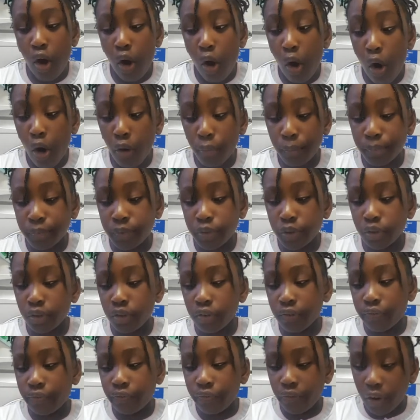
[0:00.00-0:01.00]
hopped to
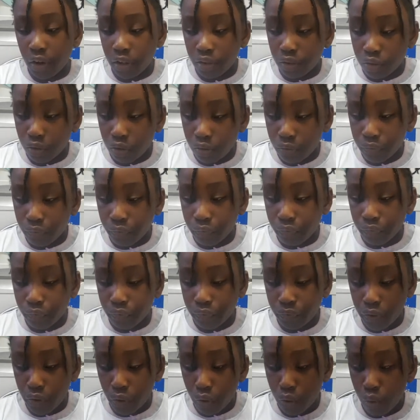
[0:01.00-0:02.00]
the front of
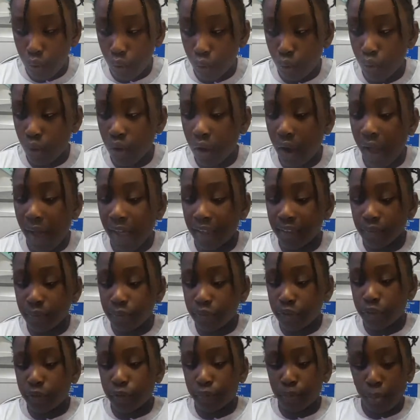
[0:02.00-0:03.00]
the hall and
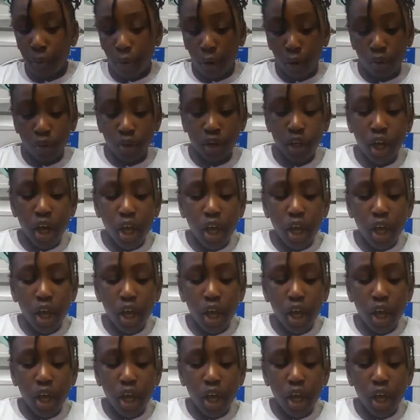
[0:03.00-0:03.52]
spoke.